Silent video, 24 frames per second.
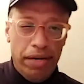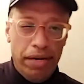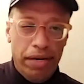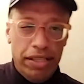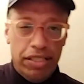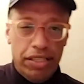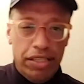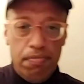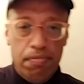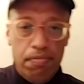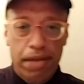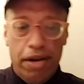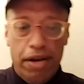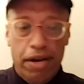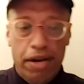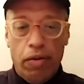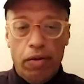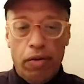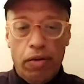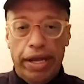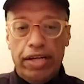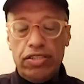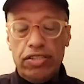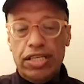Most people think
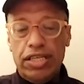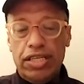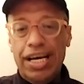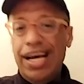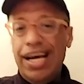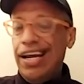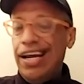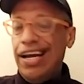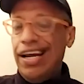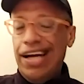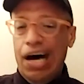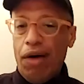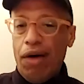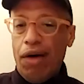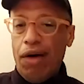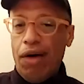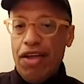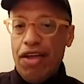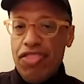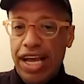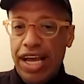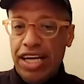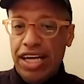advertising is not optional.